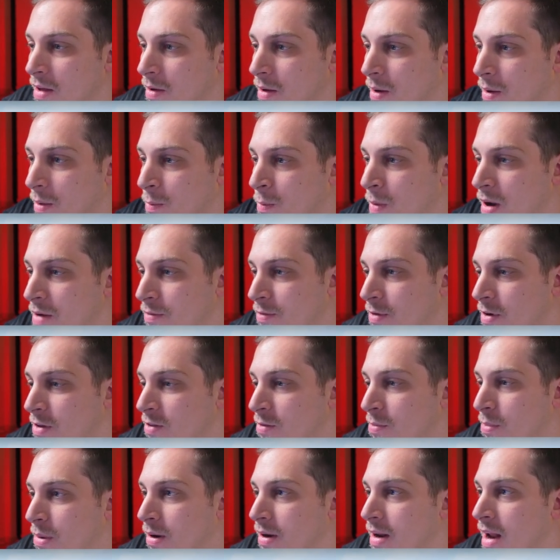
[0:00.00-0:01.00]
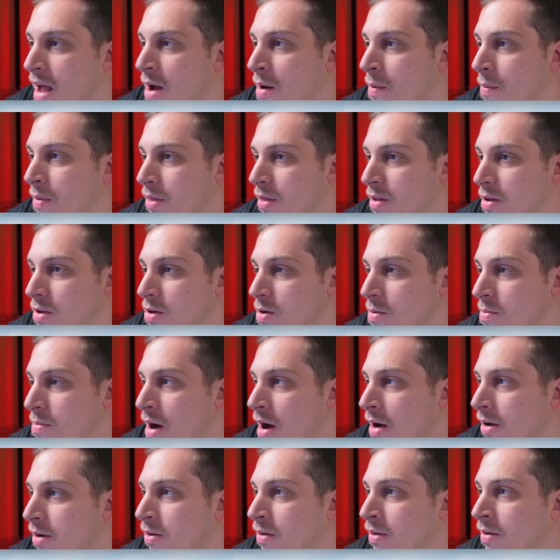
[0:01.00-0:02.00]
uh, reference, but now with a new
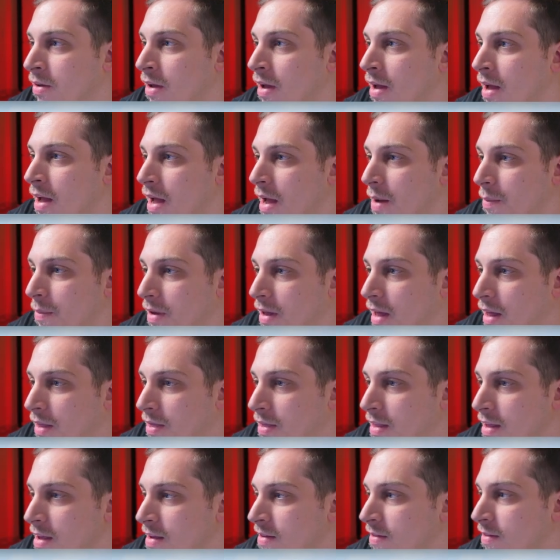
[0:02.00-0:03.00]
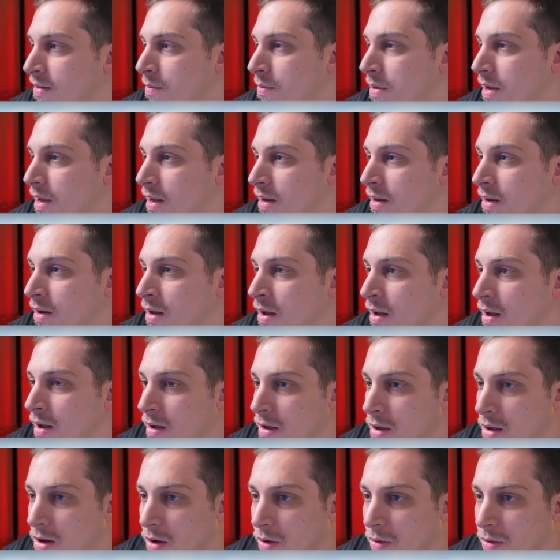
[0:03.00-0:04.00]
model, and we get this, and we can
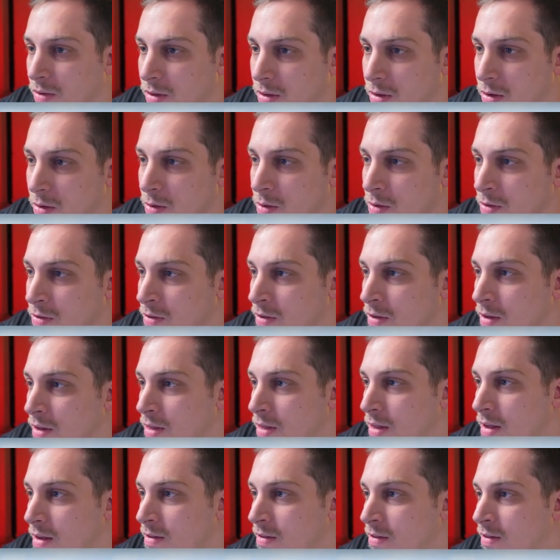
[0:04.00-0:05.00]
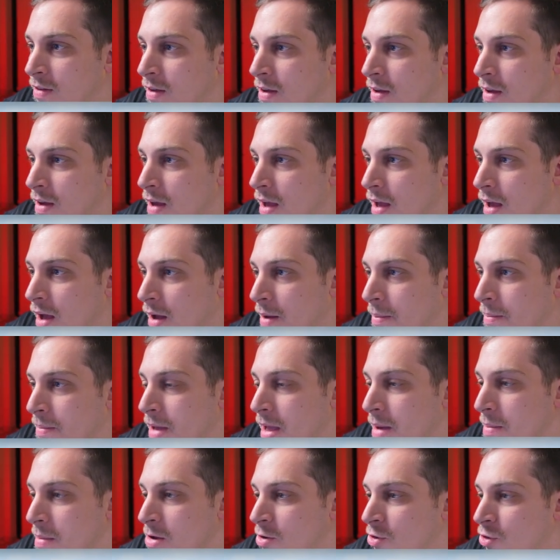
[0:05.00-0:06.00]
you know use this um,
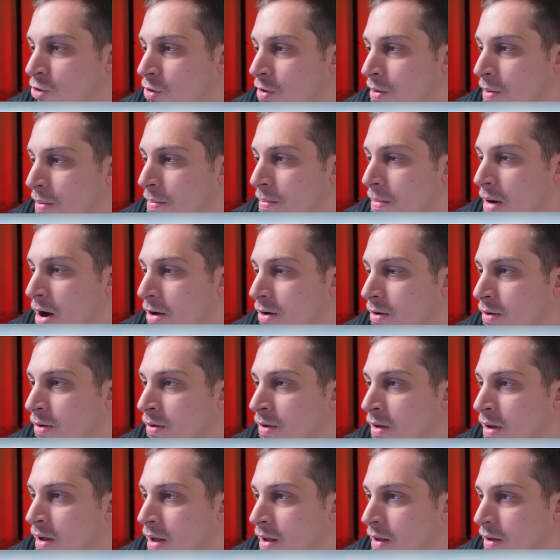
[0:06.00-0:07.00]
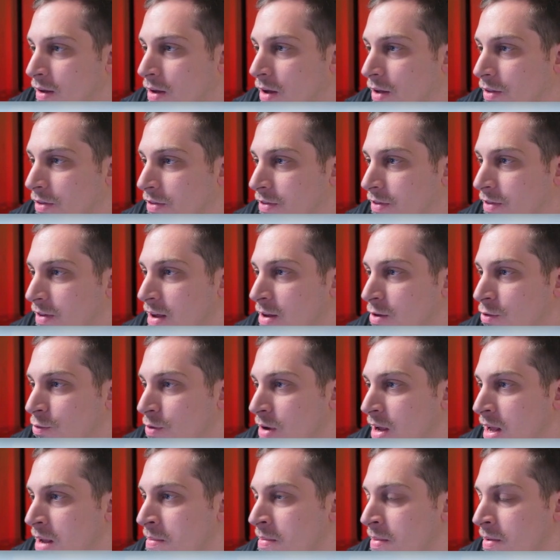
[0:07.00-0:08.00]
image model called
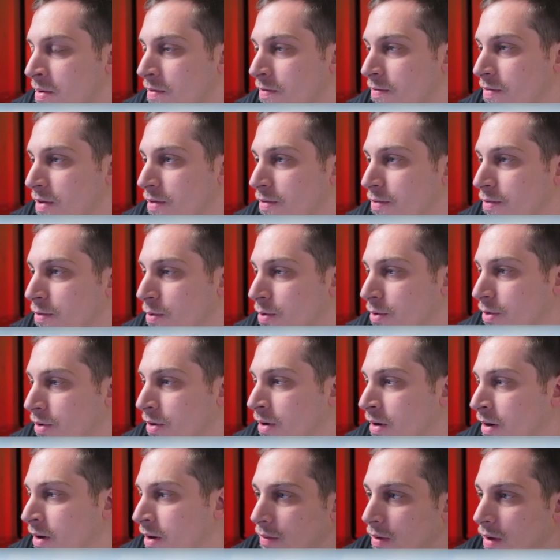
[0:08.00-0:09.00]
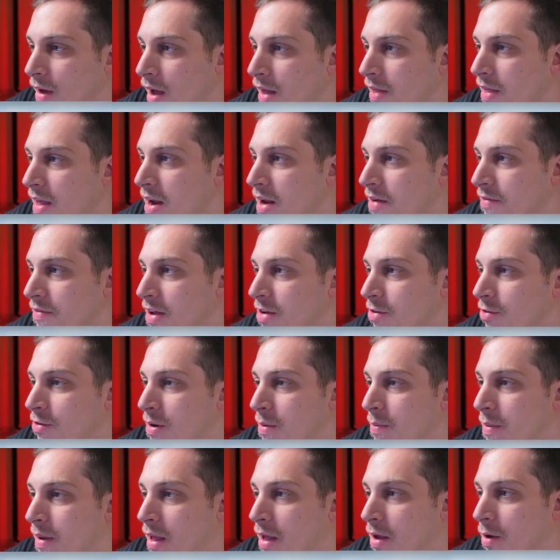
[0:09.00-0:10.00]
Seedream V4, and then eventually
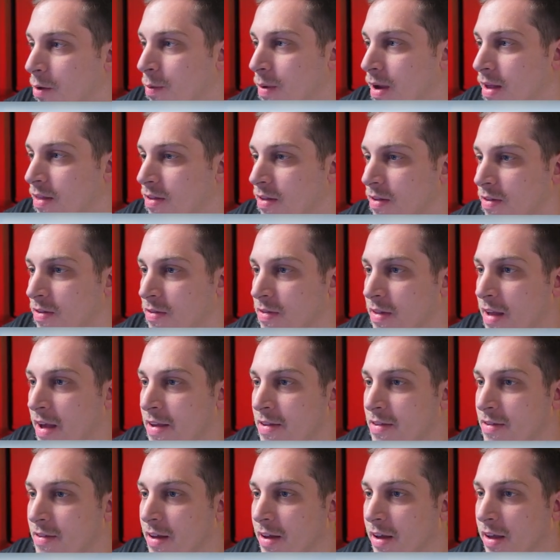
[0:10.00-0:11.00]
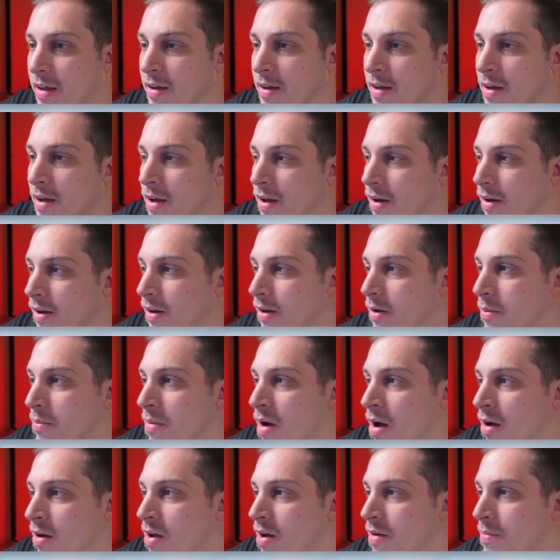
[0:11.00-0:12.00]
we can create this nice like little
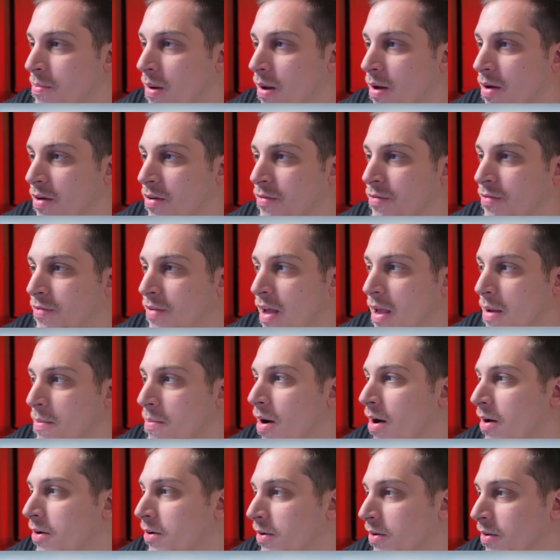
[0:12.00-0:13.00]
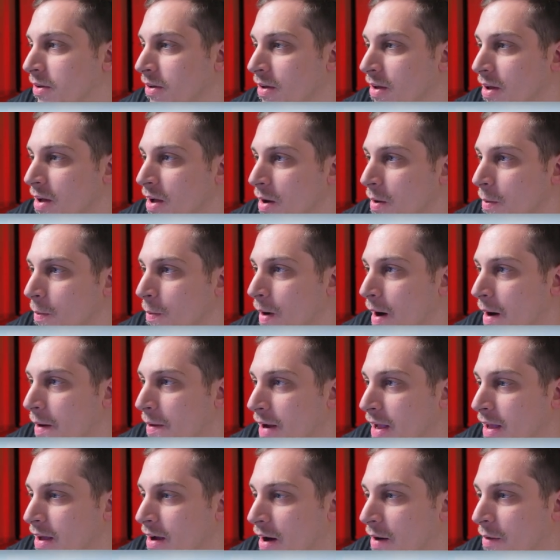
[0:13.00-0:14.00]
mock-up of a model
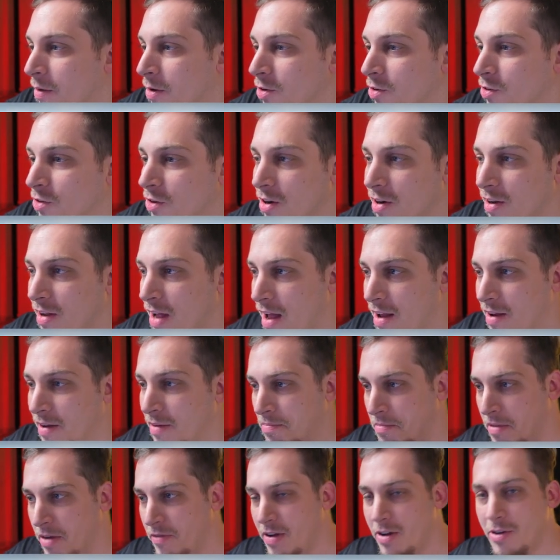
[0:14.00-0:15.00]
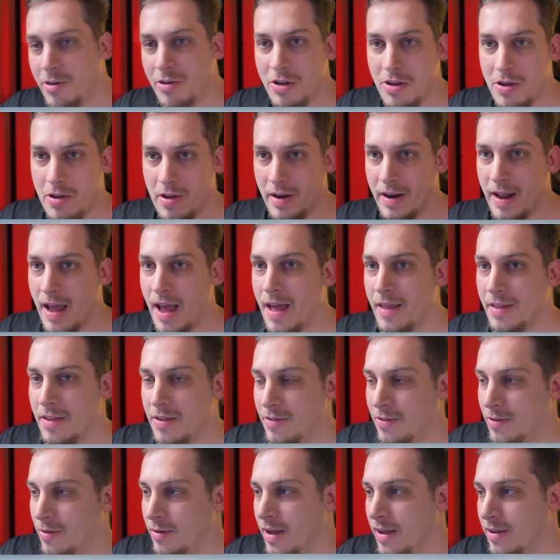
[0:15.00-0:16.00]
wearing our shirt, and eventually you can add
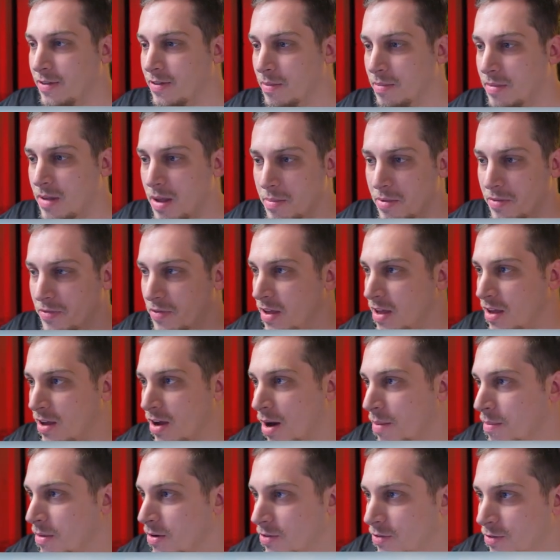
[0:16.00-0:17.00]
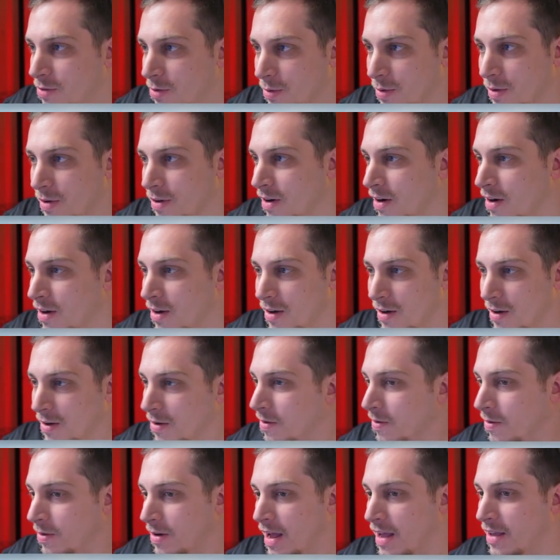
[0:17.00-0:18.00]
this to like some type of e-commerce store
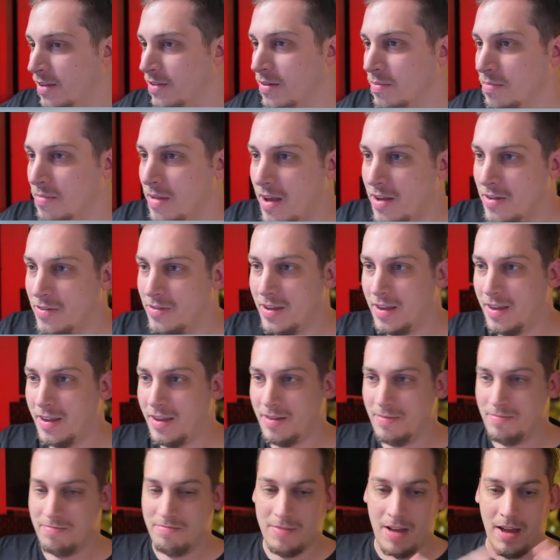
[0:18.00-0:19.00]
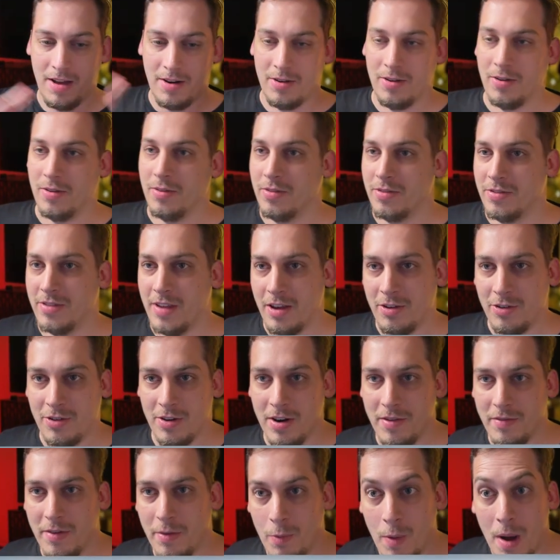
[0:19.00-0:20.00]
or like some nice like I don't know section
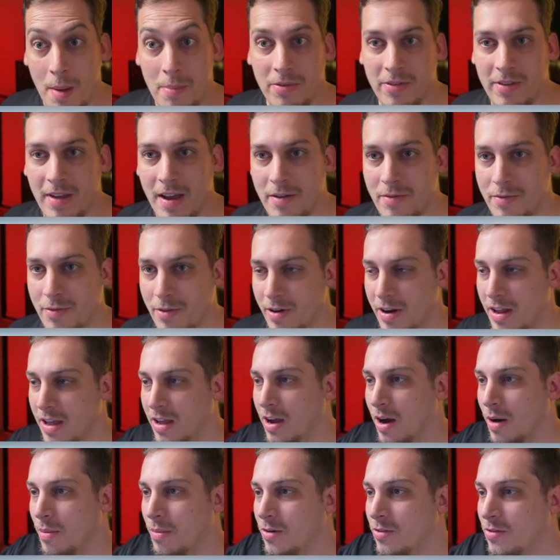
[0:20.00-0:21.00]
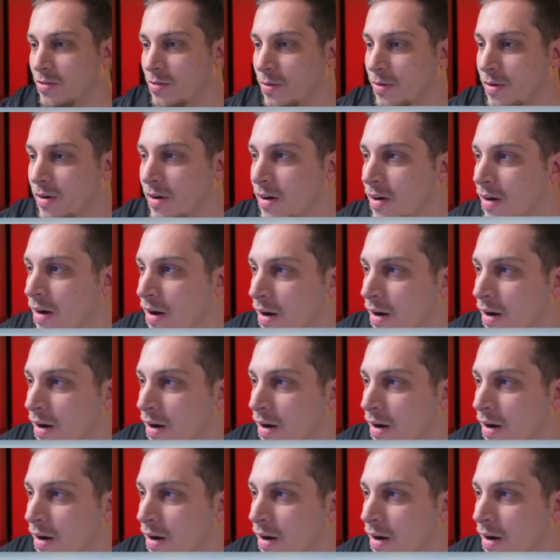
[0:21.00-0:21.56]
of a website for an e-commerce store.